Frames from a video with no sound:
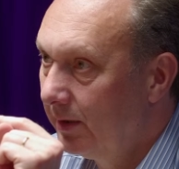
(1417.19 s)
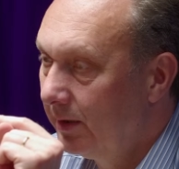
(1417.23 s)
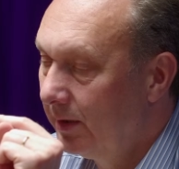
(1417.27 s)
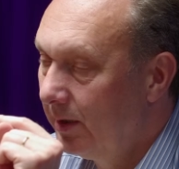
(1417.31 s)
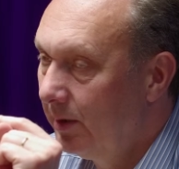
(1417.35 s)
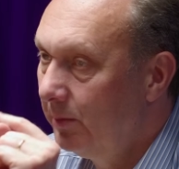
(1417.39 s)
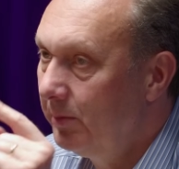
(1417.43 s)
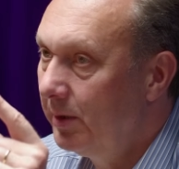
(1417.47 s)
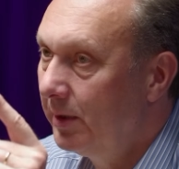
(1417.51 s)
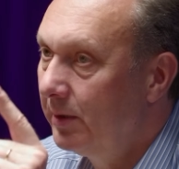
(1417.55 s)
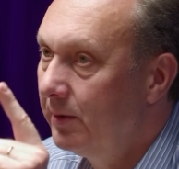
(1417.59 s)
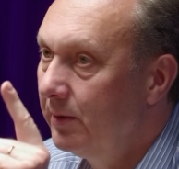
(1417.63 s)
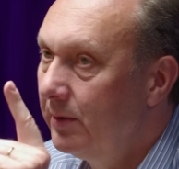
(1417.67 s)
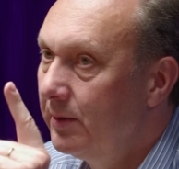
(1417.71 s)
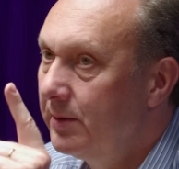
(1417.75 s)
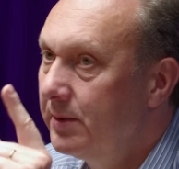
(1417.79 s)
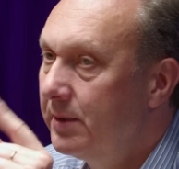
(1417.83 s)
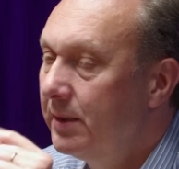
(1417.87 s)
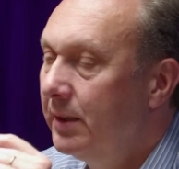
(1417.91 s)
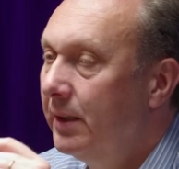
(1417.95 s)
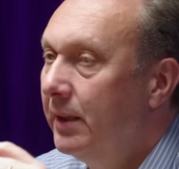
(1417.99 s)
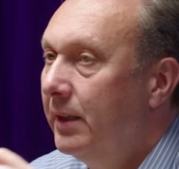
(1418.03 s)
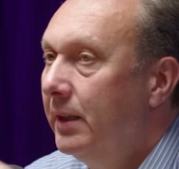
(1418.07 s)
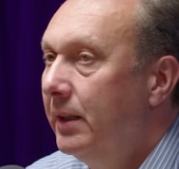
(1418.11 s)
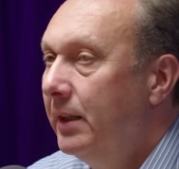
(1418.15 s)
Yeah,
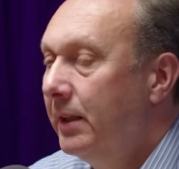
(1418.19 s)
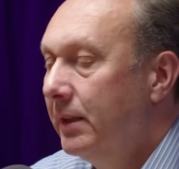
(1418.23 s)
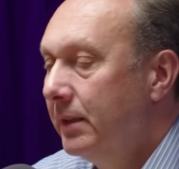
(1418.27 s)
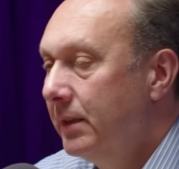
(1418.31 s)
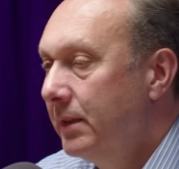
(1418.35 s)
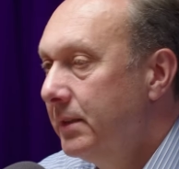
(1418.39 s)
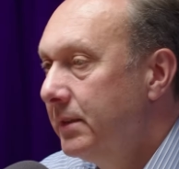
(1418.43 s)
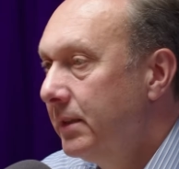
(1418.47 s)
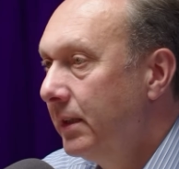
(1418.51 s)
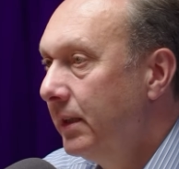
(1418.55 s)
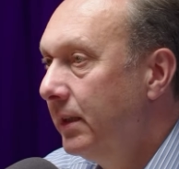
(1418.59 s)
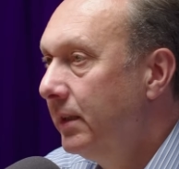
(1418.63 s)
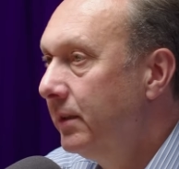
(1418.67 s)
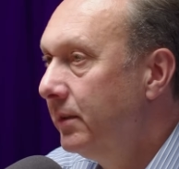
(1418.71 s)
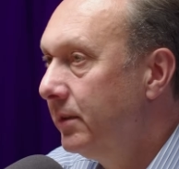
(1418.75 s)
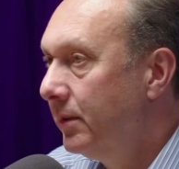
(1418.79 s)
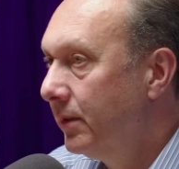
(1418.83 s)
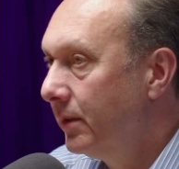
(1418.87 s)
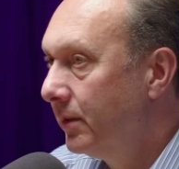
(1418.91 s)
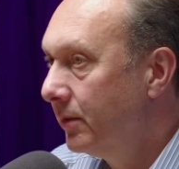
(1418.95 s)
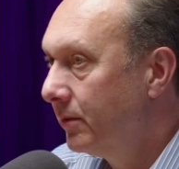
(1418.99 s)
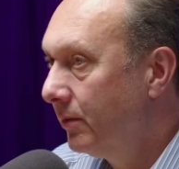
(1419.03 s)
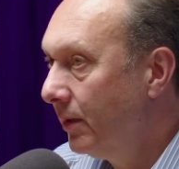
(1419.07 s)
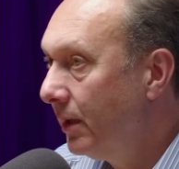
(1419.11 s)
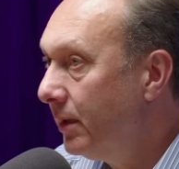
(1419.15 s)
because this
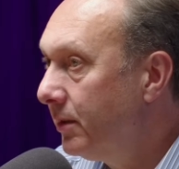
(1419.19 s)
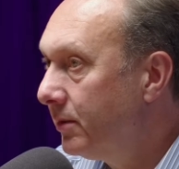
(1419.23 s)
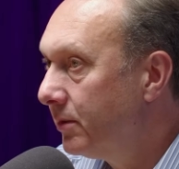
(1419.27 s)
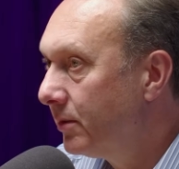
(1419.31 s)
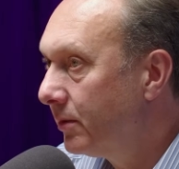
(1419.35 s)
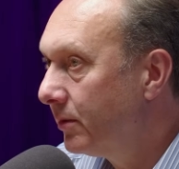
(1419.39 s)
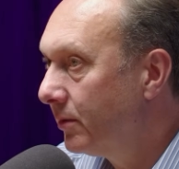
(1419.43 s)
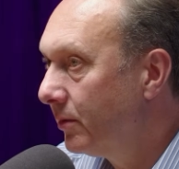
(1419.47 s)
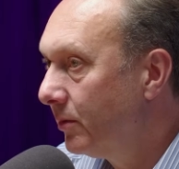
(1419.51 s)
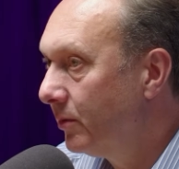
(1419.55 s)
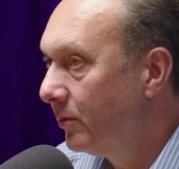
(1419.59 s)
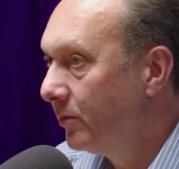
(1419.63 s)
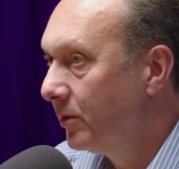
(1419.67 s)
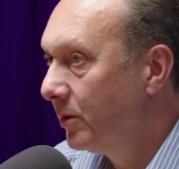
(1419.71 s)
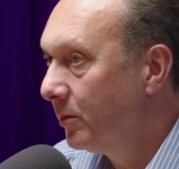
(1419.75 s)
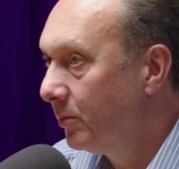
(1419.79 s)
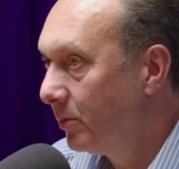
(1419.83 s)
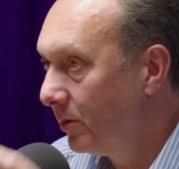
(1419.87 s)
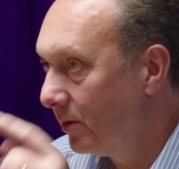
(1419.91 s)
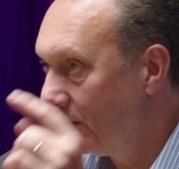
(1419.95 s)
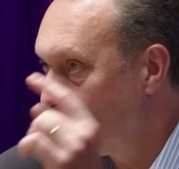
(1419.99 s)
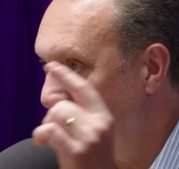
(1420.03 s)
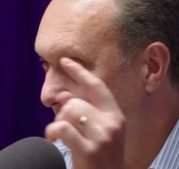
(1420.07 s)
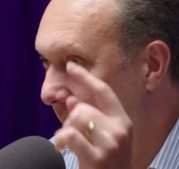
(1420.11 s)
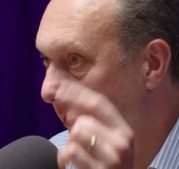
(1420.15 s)
integration of the
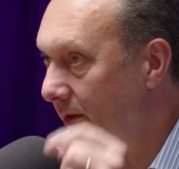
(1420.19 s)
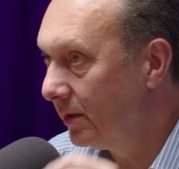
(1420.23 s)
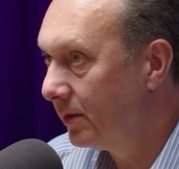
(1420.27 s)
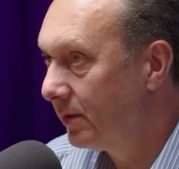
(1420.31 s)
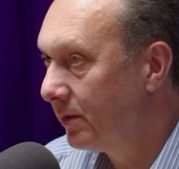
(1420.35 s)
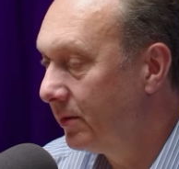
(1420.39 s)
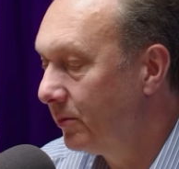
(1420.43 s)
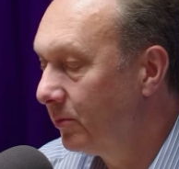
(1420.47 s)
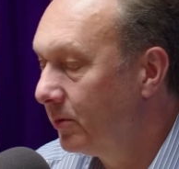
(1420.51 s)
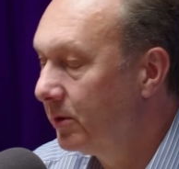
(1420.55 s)
policies,